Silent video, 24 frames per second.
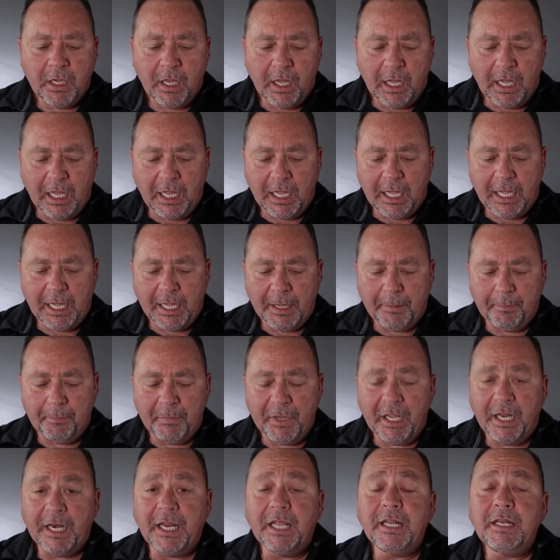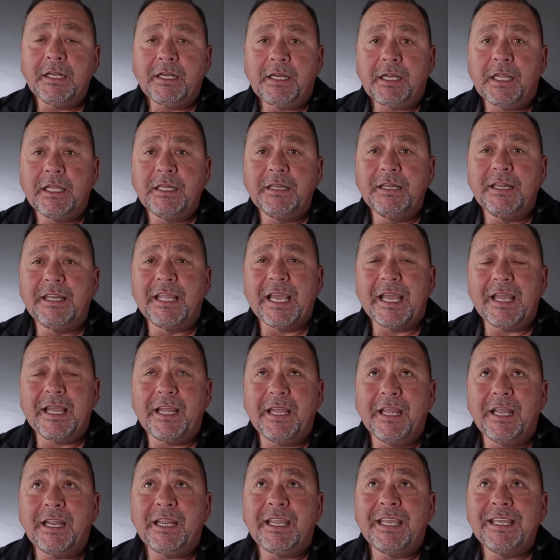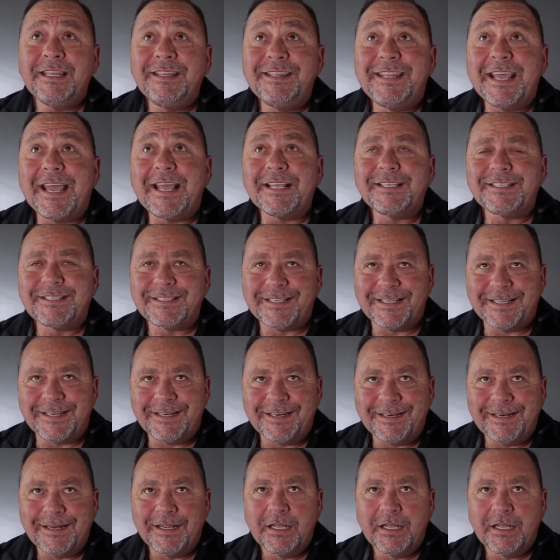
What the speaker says: An incandescent